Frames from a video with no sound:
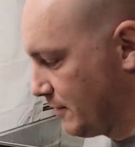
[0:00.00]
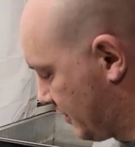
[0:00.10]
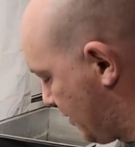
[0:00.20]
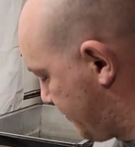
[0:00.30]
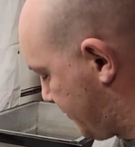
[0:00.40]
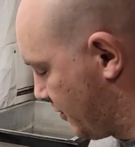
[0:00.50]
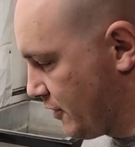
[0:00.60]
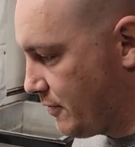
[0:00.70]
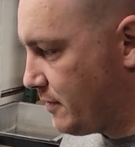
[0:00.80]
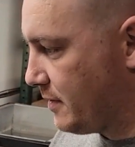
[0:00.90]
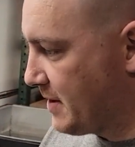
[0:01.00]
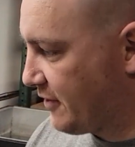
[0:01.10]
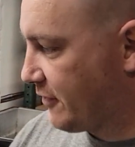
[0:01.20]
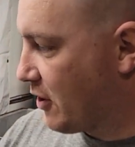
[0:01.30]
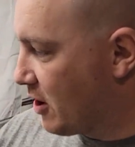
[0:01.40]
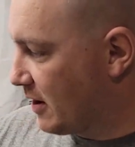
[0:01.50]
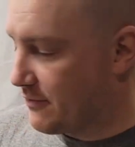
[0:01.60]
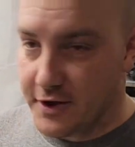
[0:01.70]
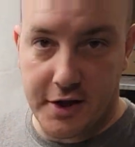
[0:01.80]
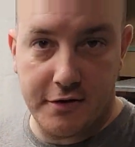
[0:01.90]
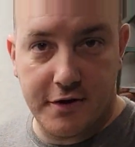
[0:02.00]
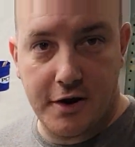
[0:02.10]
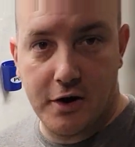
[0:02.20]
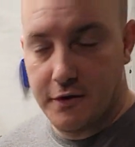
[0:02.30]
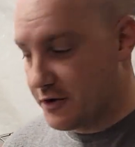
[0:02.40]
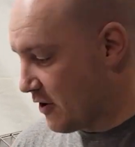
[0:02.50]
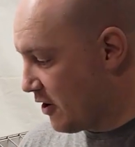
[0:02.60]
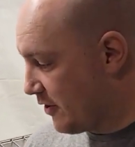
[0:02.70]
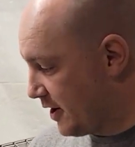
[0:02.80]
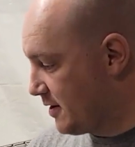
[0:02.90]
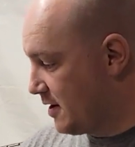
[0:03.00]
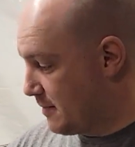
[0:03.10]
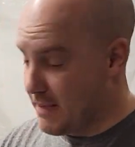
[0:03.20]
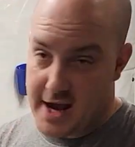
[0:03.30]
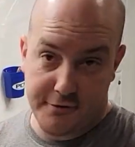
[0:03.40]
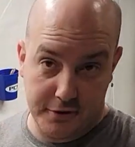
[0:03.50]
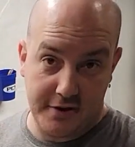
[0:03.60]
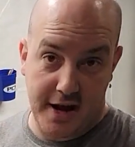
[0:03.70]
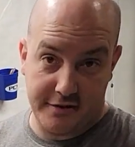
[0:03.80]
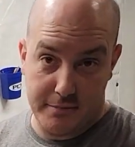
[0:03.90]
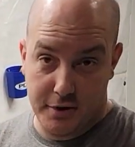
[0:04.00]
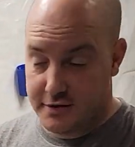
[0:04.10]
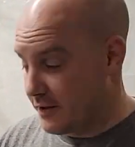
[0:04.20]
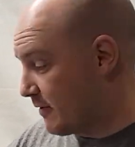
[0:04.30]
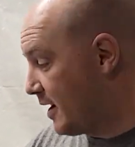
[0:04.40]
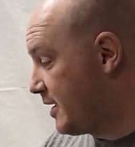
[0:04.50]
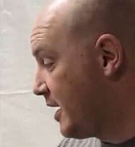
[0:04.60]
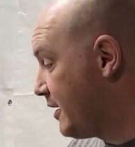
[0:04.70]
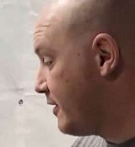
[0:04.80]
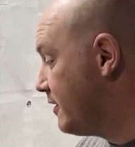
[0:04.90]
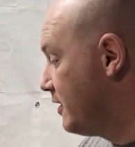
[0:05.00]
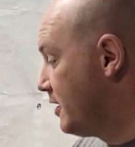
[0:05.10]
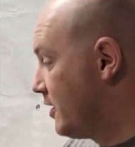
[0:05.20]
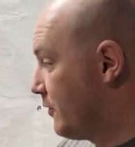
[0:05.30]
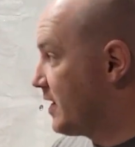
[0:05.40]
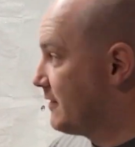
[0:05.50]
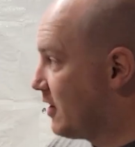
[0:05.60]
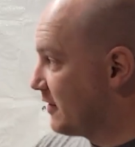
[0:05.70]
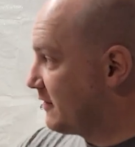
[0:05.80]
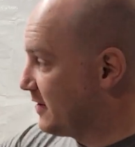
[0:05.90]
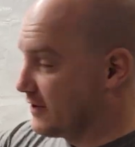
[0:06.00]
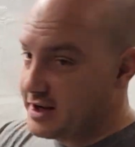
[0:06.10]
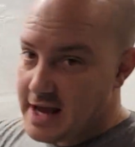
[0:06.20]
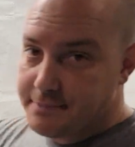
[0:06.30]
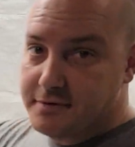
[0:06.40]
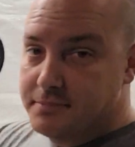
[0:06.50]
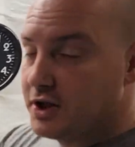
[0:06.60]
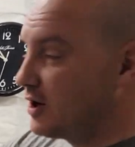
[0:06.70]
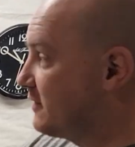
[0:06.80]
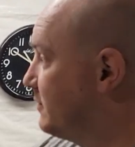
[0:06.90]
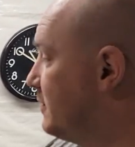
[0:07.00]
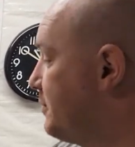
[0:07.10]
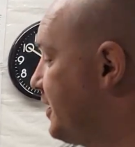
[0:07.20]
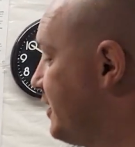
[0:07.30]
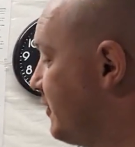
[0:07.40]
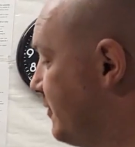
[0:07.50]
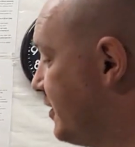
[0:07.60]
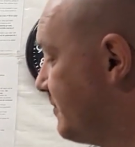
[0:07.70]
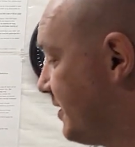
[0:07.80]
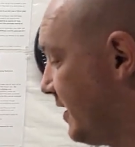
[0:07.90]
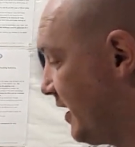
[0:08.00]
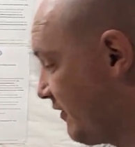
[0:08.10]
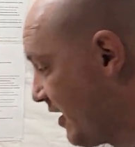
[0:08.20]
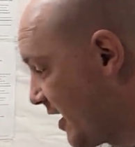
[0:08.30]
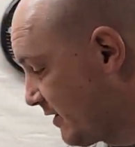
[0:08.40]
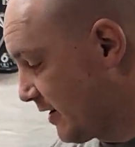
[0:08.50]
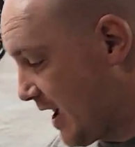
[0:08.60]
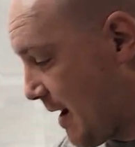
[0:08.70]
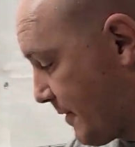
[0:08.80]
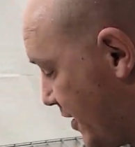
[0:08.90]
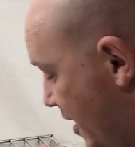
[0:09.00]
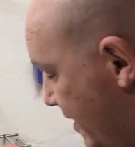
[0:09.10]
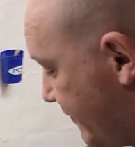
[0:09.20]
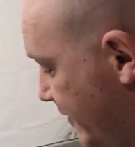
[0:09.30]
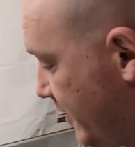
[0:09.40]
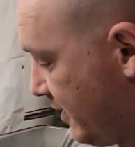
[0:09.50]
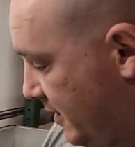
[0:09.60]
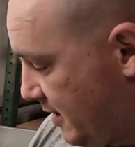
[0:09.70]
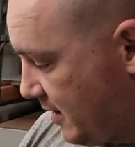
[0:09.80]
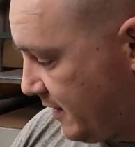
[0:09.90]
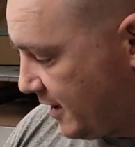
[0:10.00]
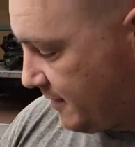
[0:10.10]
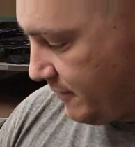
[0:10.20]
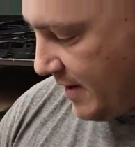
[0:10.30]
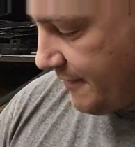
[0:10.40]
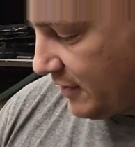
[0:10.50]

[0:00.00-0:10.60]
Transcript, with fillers: we'll go through, make sure all our fittings that are on the drawing match what's actually built on the radiator. We have all these different caps and plugs that we'll put into them, leak check, to cap it off. And then we have a